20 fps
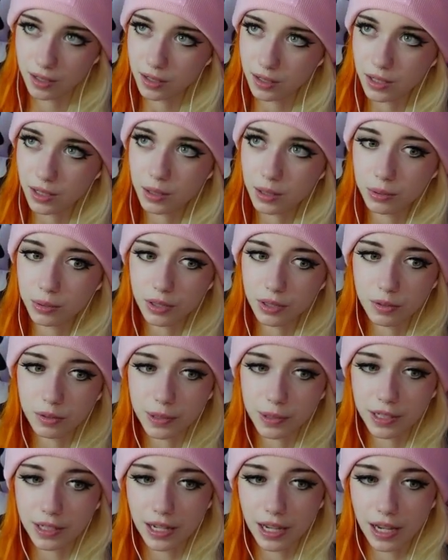Please be
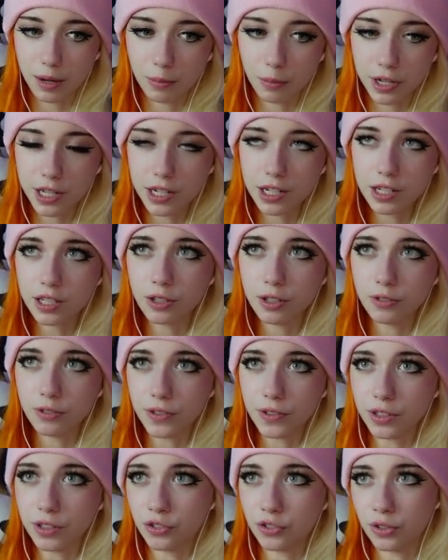a cat. We're getting cute
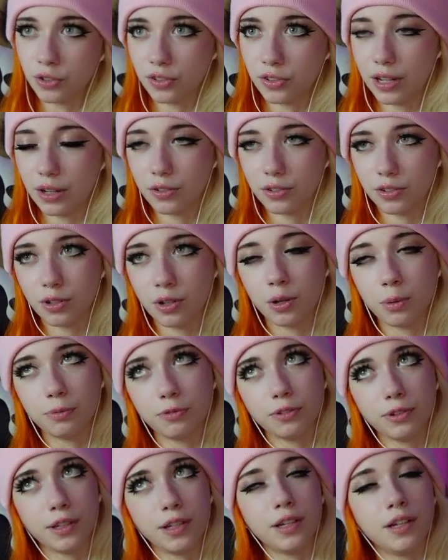villagers now, so
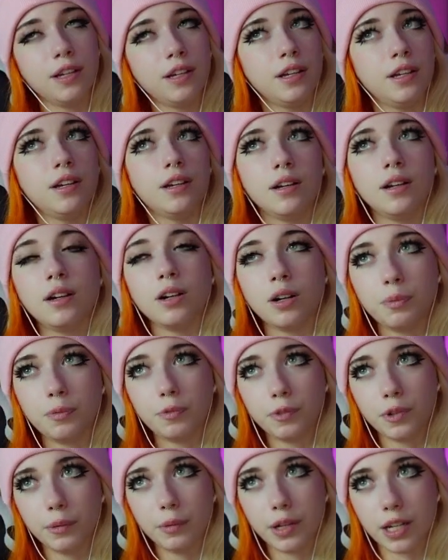hopefully
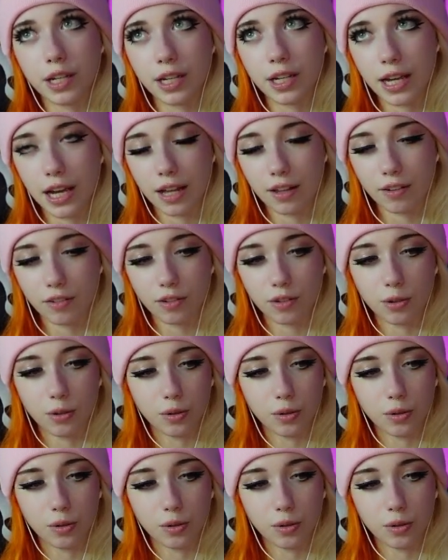we get a cat soon.